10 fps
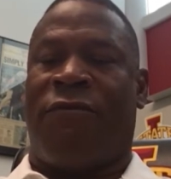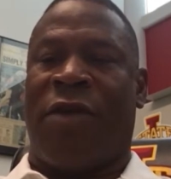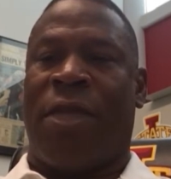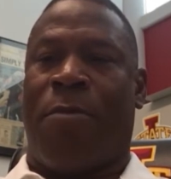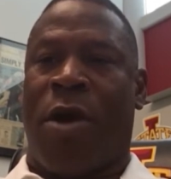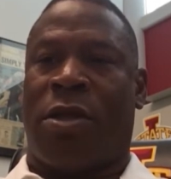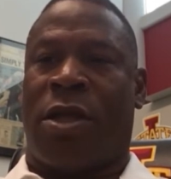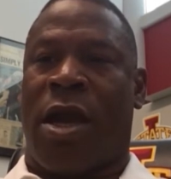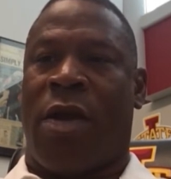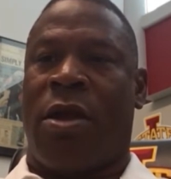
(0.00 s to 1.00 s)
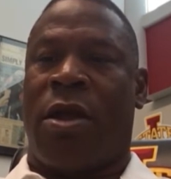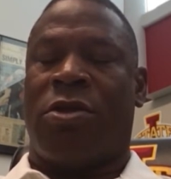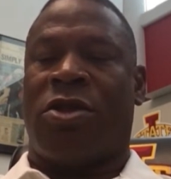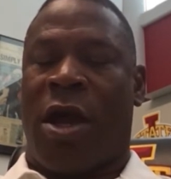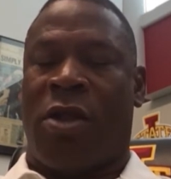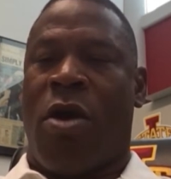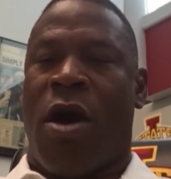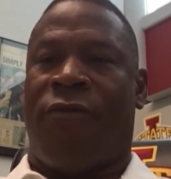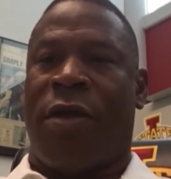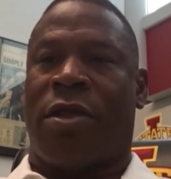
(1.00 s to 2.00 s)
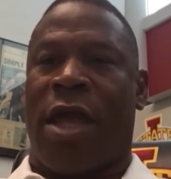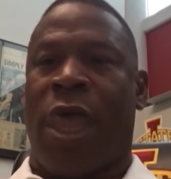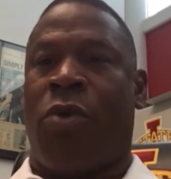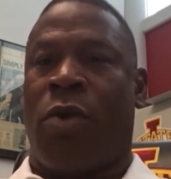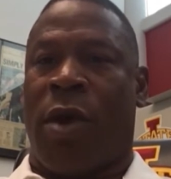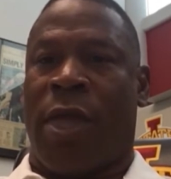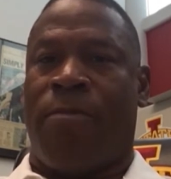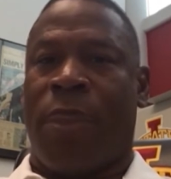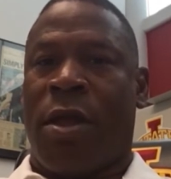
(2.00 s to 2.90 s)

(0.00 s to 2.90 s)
defend their parterre, stay on their offense, and we win.